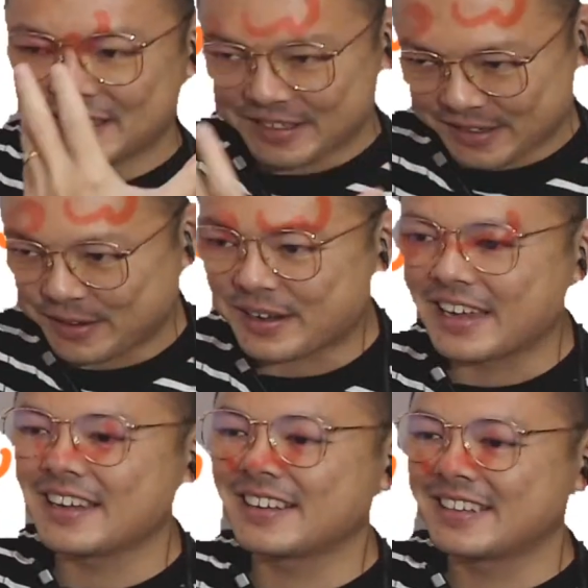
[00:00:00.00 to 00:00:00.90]

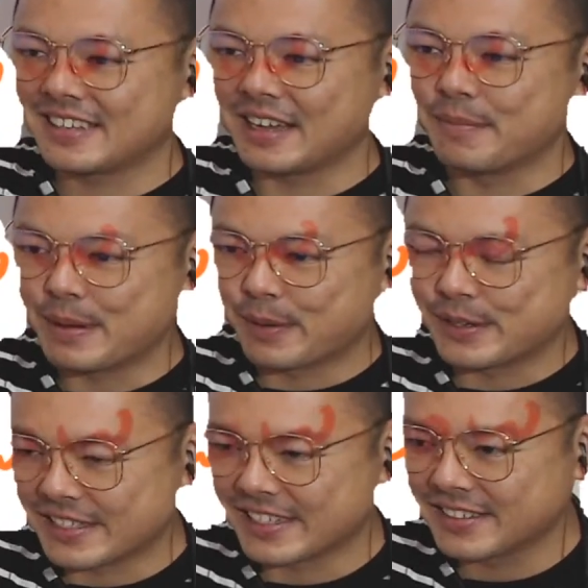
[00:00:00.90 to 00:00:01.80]
Okay. A bit more
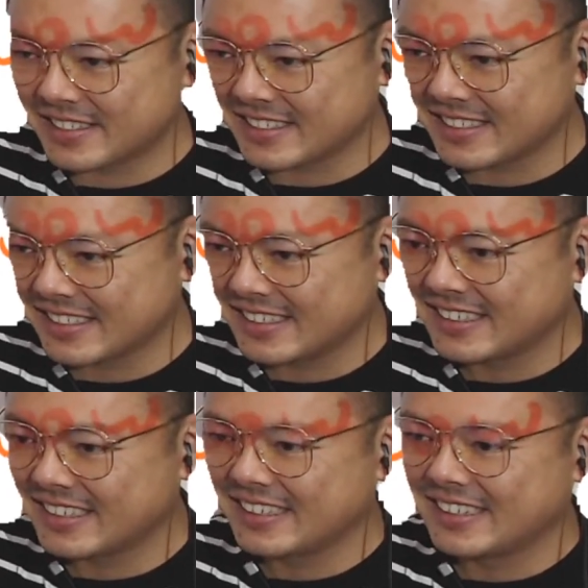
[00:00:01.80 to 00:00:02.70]
details.
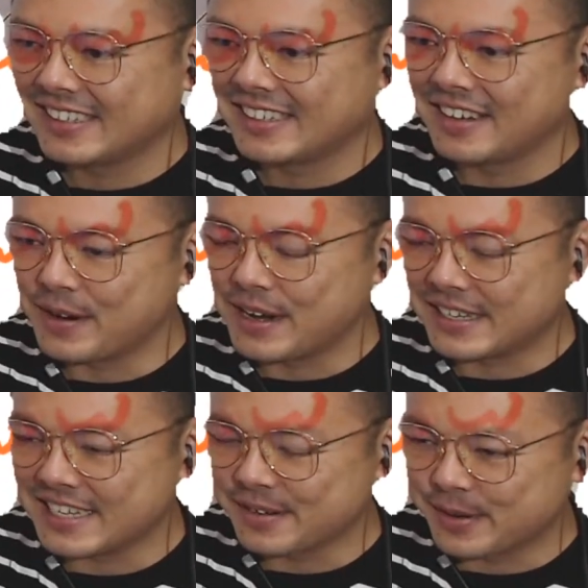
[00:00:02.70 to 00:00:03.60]
Why is it
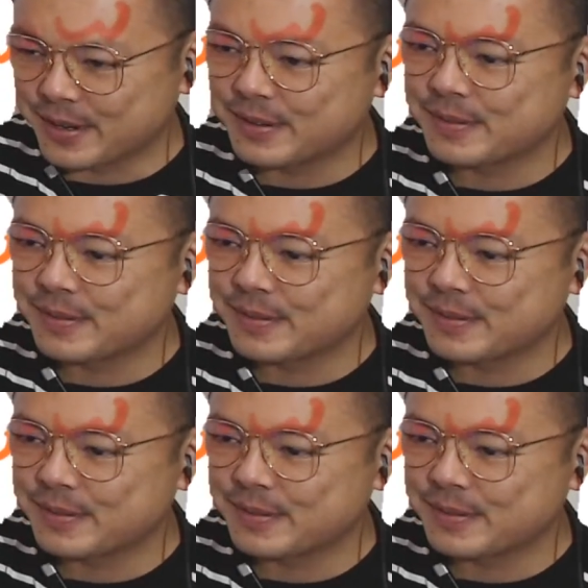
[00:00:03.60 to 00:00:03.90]
equal?